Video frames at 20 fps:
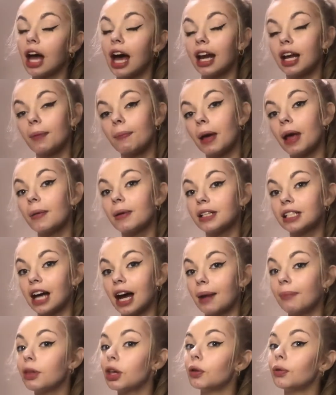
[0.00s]
and it may be
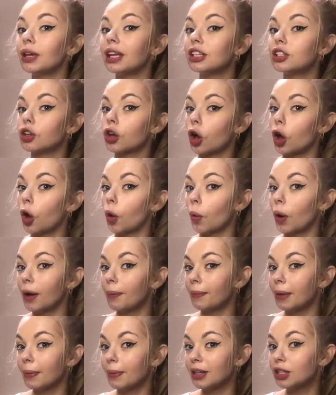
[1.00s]
time that you need to go and
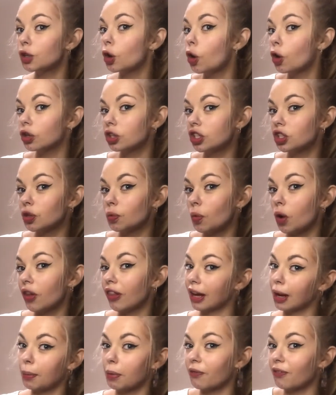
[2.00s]
maybe talk to someone
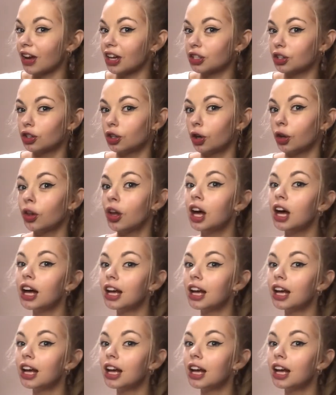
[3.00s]
like a professional